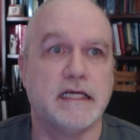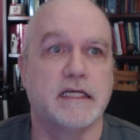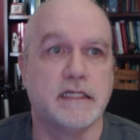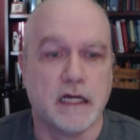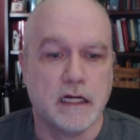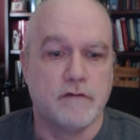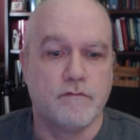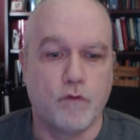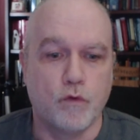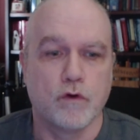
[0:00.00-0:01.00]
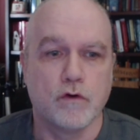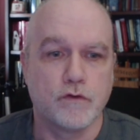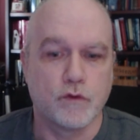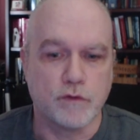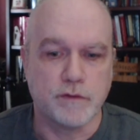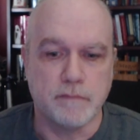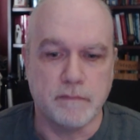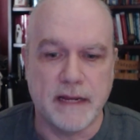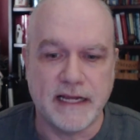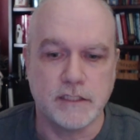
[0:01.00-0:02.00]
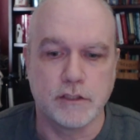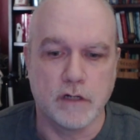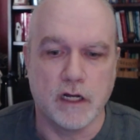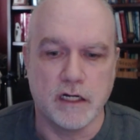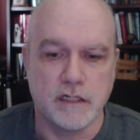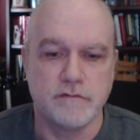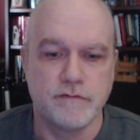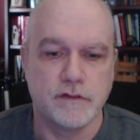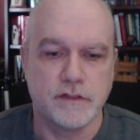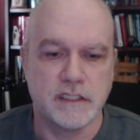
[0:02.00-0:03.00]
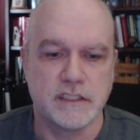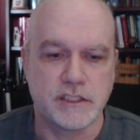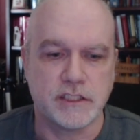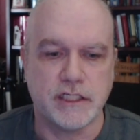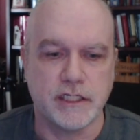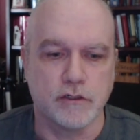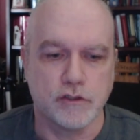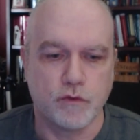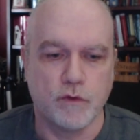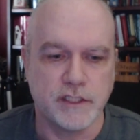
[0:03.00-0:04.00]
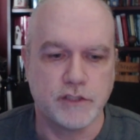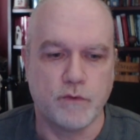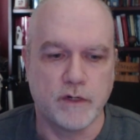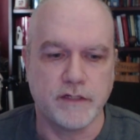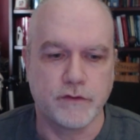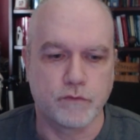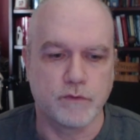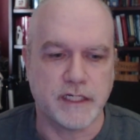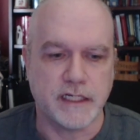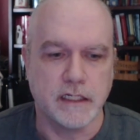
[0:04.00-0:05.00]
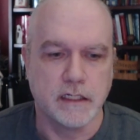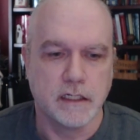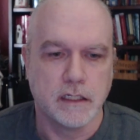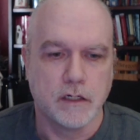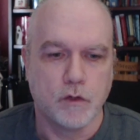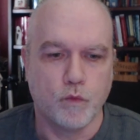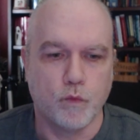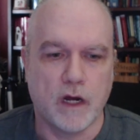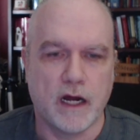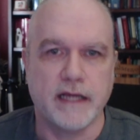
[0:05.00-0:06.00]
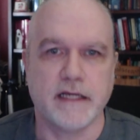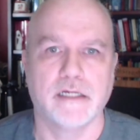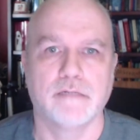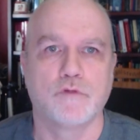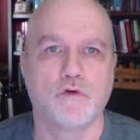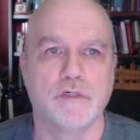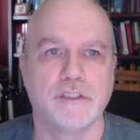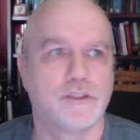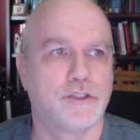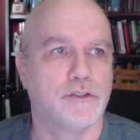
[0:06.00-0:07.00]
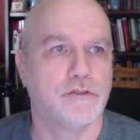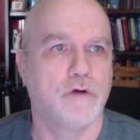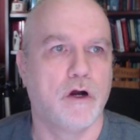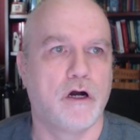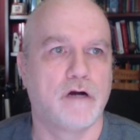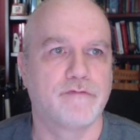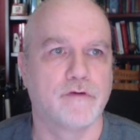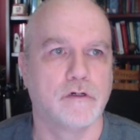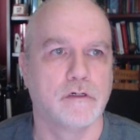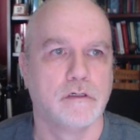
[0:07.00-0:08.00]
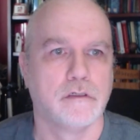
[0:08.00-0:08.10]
end. For the remainder of this year, 2023, I am going to offer